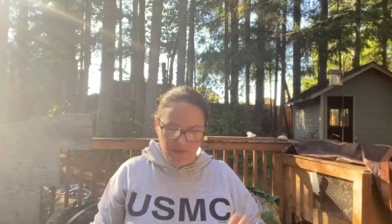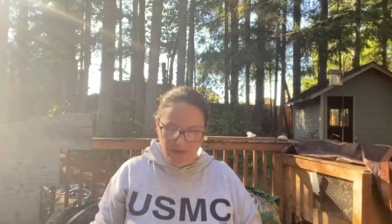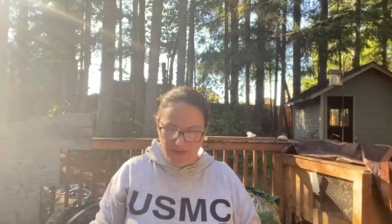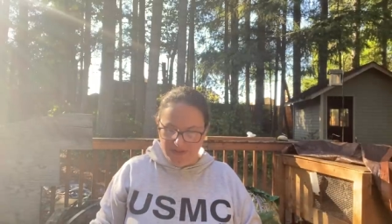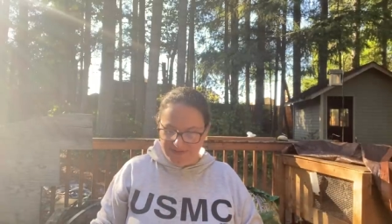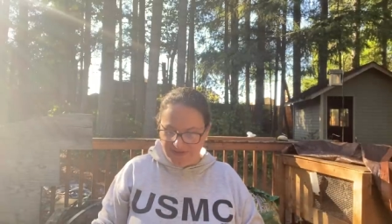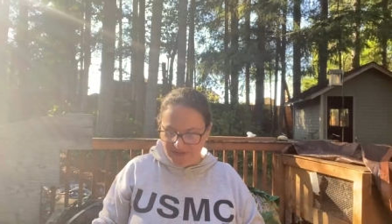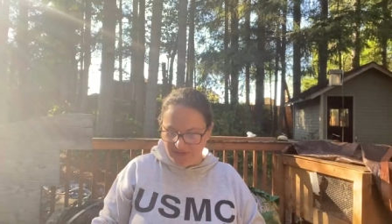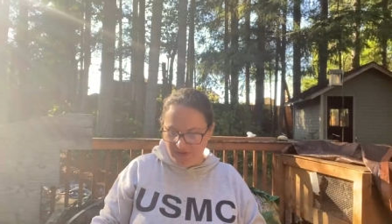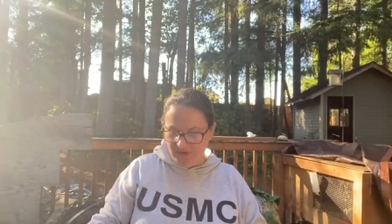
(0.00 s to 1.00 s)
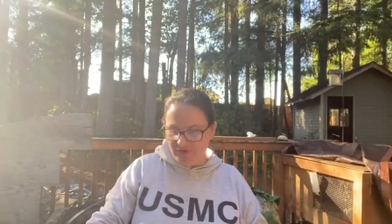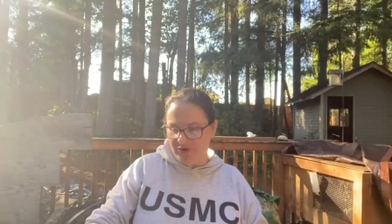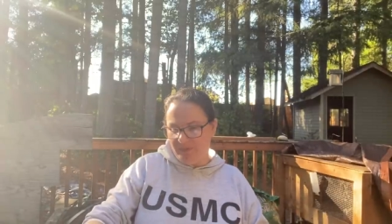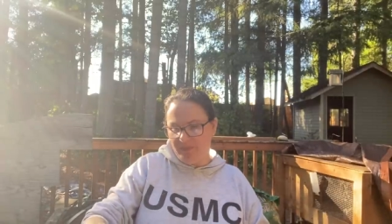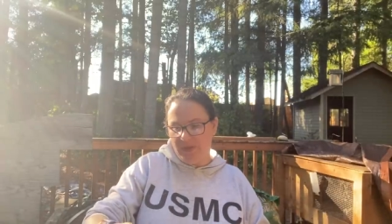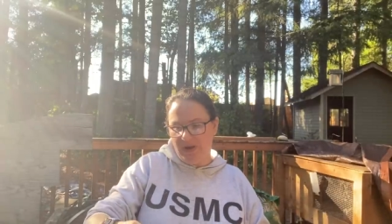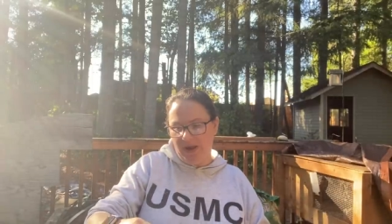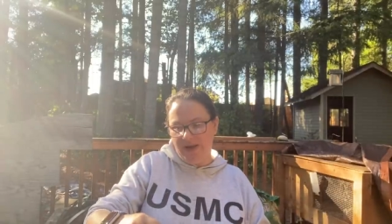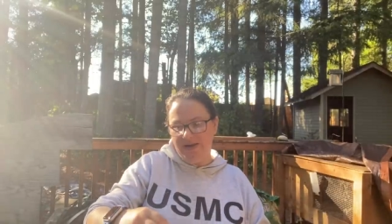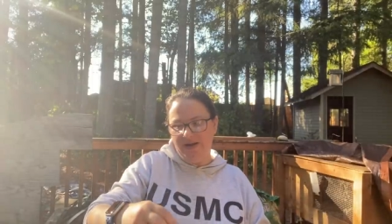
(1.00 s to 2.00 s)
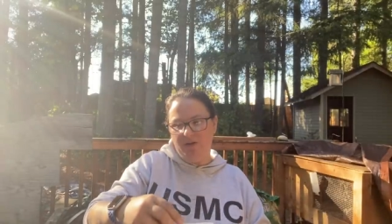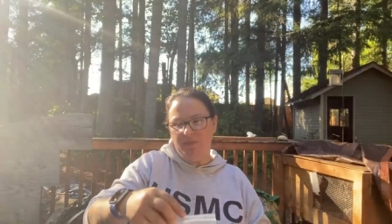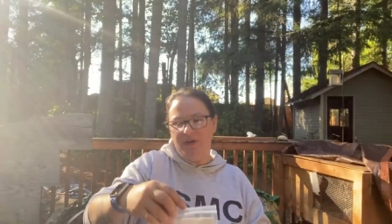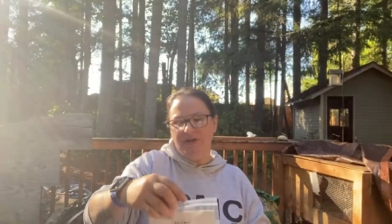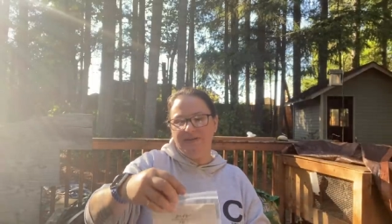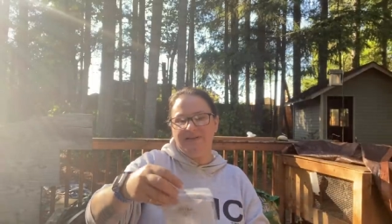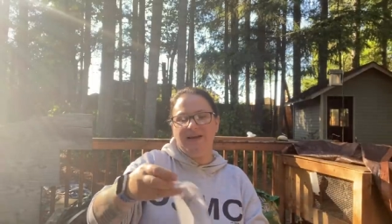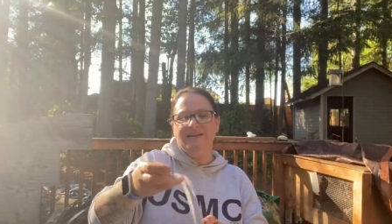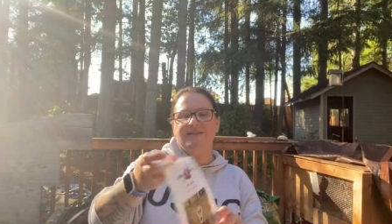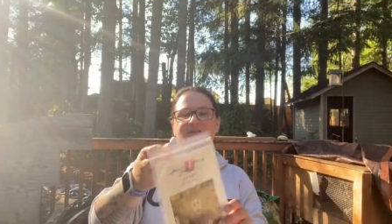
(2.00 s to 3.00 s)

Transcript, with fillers: in the stash unloading group and Needle Bling Designs